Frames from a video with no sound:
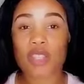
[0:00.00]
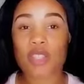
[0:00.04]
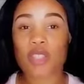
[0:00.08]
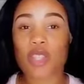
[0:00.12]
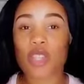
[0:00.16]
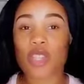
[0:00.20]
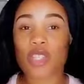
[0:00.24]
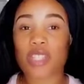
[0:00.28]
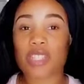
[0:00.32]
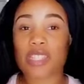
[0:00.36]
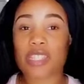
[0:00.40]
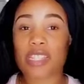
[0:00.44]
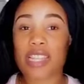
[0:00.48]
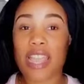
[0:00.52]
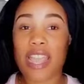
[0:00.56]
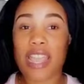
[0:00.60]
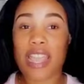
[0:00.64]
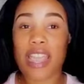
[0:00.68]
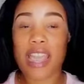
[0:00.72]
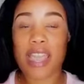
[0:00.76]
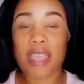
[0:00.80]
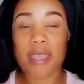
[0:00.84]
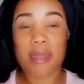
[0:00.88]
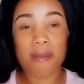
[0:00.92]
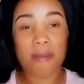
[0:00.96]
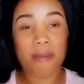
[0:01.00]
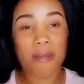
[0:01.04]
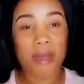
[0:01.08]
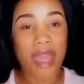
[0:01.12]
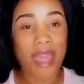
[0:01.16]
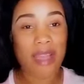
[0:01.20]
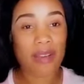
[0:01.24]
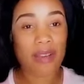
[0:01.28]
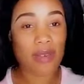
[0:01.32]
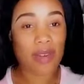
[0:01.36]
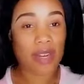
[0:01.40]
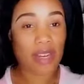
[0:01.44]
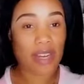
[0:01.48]
So today I am
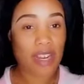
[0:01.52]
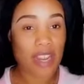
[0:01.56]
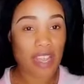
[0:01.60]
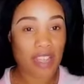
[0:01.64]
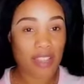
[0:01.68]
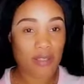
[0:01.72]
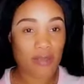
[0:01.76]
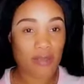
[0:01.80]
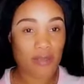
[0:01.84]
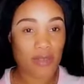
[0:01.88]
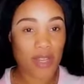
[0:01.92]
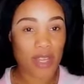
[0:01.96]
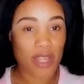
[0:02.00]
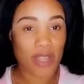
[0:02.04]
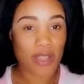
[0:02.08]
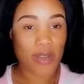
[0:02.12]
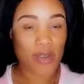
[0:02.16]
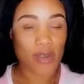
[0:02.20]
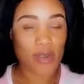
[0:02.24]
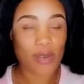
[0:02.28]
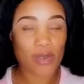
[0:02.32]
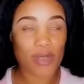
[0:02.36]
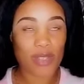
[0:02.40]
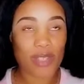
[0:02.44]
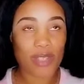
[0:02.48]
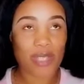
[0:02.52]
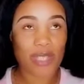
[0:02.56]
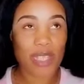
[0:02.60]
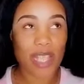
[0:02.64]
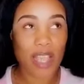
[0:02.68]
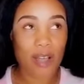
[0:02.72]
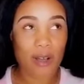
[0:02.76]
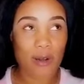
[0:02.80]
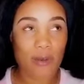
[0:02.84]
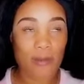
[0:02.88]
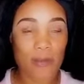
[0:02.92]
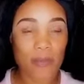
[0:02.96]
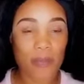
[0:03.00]
back with another video.
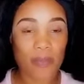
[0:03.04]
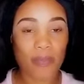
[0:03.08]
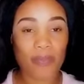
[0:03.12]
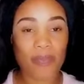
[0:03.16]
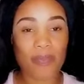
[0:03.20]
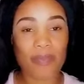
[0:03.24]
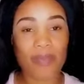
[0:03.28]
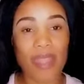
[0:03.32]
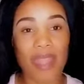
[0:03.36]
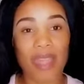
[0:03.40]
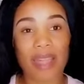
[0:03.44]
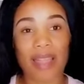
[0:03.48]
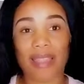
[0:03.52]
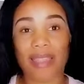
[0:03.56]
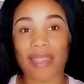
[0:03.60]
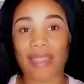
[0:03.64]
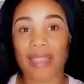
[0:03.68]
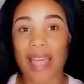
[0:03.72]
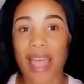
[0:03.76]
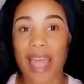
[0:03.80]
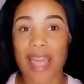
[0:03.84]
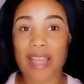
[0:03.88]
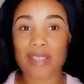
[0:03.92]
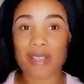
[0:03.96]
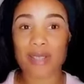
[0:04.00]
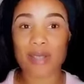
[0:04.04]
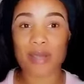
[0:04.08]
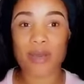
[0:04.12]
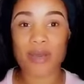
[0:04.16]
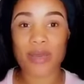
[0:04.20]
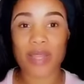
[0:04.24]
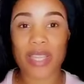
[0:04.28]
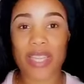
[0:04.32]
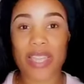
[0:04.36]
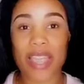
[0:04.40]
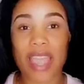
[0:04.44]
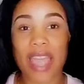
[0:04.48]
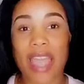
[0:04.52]
So last
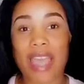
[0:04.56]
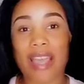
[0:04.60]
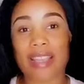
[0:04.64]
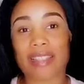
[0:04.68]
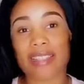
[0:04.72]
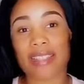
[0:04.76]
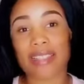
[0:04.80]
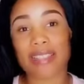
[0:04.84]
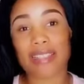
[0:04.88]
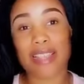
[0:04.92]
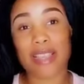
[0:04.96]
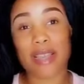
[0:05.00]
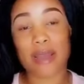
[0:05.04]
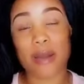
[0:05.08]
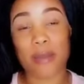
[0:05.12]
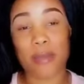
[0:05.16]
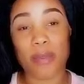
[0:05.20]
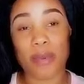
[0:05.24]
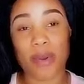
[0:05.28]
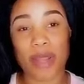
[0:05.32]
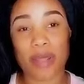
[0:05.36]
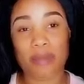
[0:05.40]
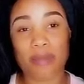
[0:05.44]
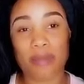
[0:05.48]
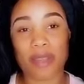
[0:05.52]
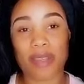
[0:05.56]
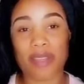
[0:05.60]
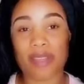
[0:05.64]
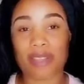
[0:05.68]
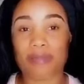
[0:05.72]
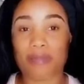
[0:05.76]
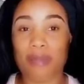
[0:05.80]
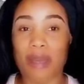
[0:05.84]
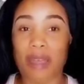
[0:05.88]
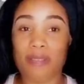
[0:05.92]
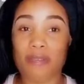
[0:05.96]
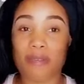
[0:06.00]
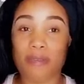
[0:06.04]
week I had to take a break
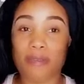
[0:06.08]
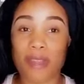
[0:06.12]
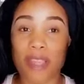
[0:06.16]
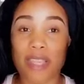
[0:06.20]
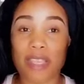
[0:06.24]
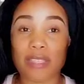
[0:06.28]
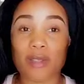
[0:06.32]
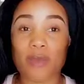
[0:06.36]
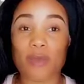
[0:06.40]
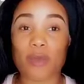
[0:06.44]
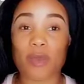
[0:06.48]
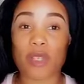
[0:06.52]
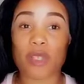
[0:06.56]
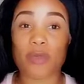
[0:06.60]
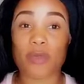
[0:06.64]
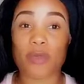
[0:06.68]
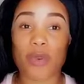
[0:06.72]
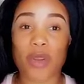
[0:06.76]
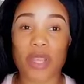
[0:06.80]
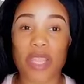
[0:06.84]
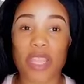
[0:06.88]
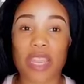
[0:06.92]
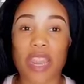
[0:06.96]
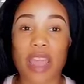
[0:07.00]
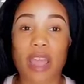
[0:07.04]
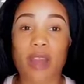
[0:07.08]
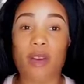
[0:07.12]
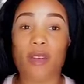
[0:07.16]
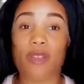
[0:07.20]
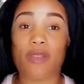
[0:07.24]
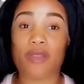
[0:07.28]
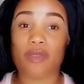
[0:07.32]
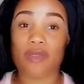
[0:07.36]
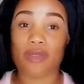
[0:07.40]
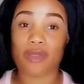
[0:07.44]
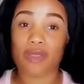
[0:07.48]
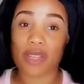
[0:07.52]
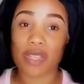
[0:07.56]
because my face was breaking out
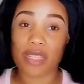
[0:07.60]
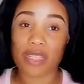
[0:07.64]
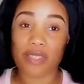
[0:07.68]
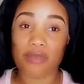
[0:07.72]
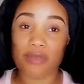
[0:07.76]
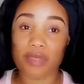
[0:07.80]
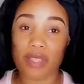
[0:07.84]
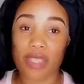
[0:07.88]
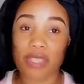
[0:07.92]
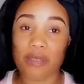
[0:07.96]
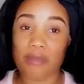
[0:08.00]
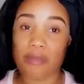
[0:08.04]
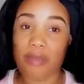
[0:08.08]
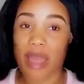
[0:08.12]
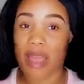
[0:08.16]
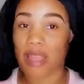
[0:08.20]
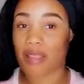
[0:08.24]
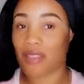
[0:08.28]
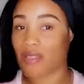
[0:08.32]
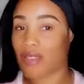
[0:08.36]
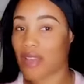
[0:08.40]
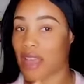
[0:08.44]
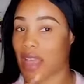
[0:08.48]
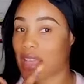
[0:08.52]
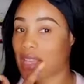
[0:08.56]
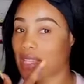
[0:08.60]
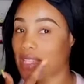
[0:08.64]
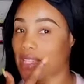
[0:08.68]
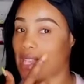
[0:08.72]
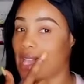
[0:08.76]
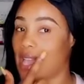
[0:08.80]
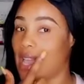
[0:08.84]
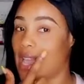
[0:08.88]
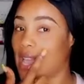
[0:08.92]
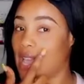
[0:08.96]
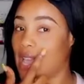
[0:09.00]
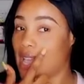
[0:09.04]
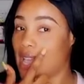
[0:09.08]
really bad, you guys,
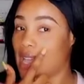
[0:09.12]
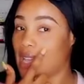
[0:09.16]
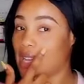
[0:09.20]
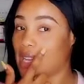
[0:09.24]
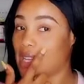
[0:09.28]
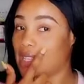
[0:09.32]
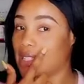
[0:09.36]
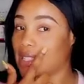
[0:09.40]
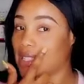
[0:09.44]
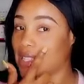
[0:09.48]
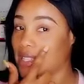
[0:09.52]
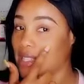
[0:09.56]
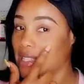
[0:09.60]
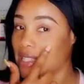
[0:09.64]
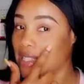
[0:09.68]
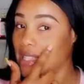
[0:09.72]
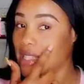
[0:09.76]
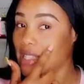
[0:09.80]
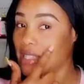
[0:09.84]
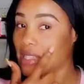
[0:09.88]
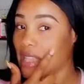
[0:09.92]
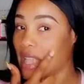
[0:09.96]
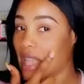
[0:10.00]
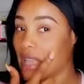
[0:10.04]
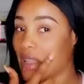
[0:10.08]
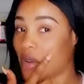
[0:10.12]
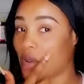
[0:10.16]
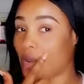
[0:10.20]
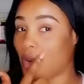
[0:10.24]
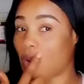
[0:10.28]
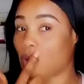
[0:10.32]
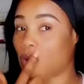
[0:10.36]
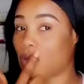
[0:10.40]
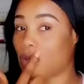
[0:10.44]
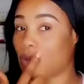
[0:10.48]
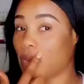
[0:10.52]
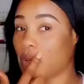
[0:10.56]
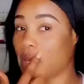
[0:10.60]
because it's still not
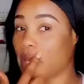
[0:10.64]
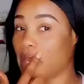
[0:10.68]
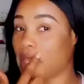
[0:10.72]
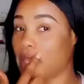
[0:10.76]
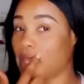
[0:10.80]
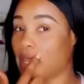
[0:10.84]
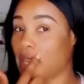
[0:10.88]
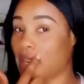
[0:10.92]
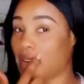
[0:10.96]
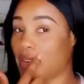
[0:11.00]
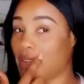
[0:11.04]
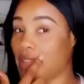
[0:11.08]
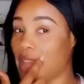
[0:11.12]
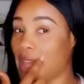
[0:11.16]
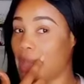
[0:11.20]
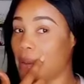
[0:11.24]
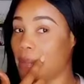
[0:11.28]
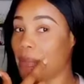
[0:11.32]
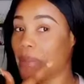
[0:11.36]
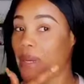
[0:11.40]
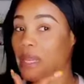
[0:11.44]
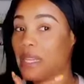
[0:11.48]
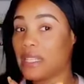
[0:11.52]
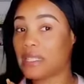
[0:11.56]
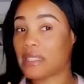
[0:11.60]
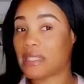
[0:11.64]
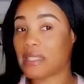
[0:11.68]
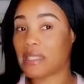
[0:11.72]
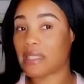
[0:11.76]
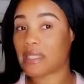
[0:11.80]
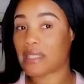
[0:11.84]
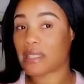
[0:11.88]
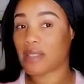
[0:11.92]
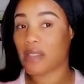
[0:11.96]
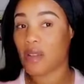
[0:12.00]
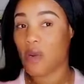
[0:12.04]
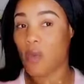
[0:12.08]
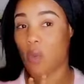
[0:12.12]
all the way there yet, but
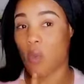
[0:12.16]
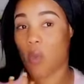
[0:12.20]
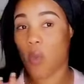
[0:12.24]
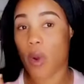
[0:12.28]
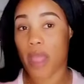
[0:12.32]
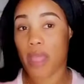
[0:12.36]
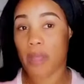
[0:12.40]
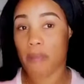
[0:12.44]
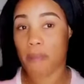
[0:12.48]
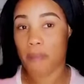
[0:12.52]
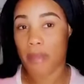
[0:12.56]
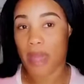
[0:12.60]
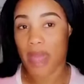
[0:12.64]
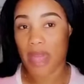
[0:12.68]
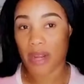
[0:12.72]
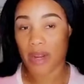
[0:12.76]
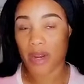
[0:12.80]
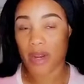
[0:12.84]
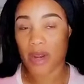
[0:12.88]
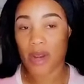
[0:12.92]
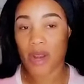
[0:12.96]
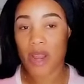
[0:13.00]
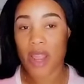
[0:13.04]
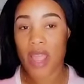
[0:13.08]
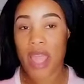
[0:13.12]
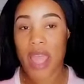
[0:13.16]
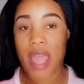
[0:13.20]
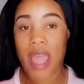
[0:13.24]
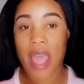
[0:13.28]
it's way better.